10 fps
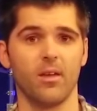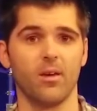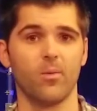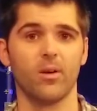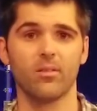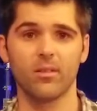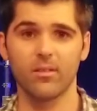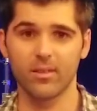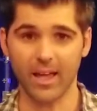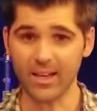Well,
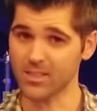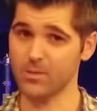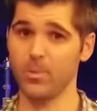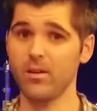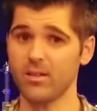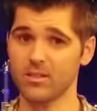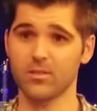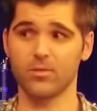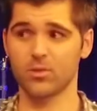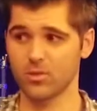that experience of
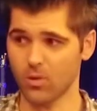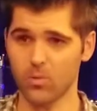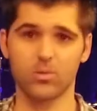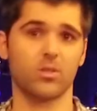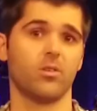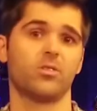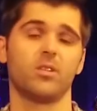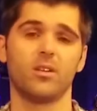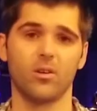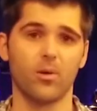soul
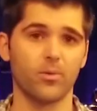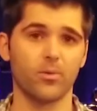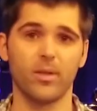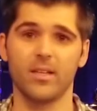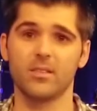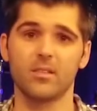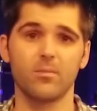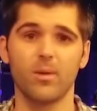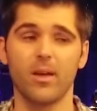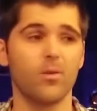searching and going through that is going
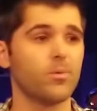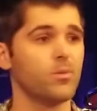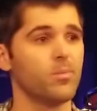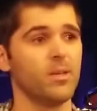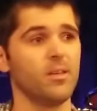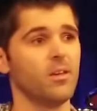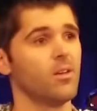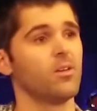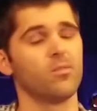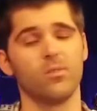to help you be
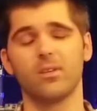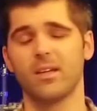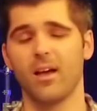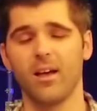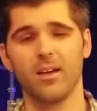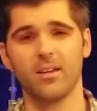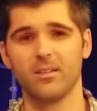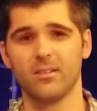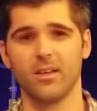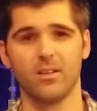really
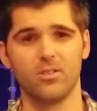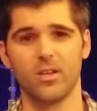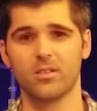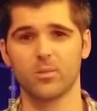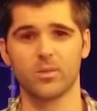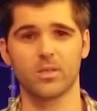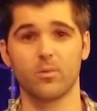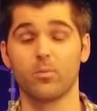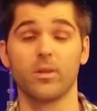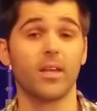kind and gentle with
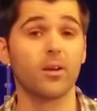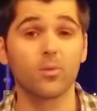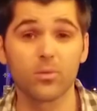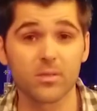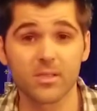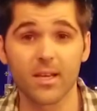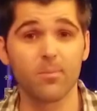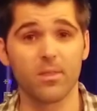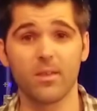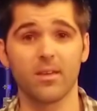someone when they go through the same
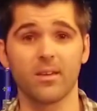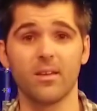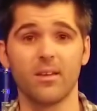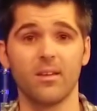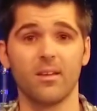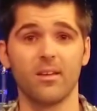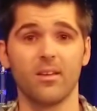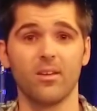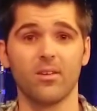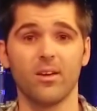thing.
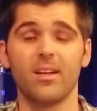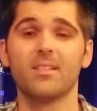Right?